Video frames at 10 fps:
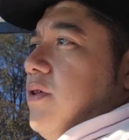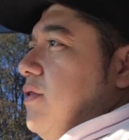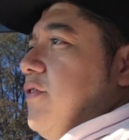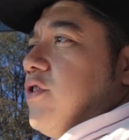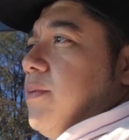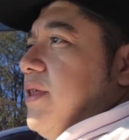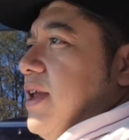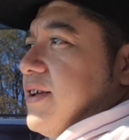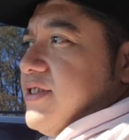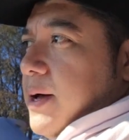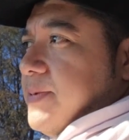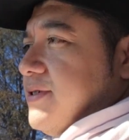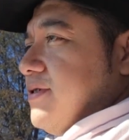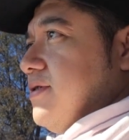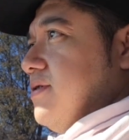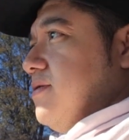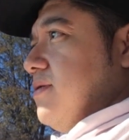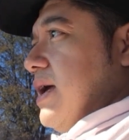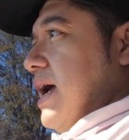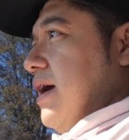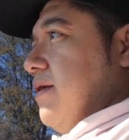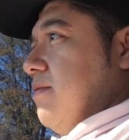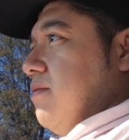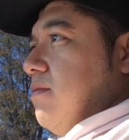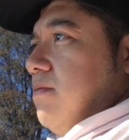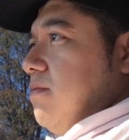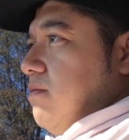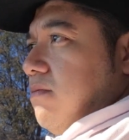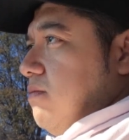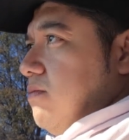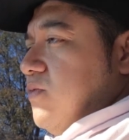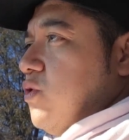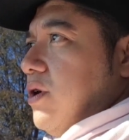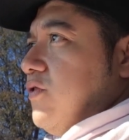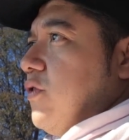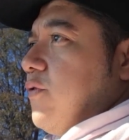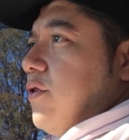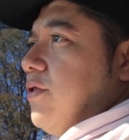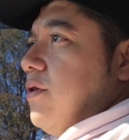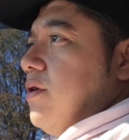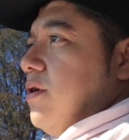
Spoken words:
These are going to be the next steps, and so on and so forth.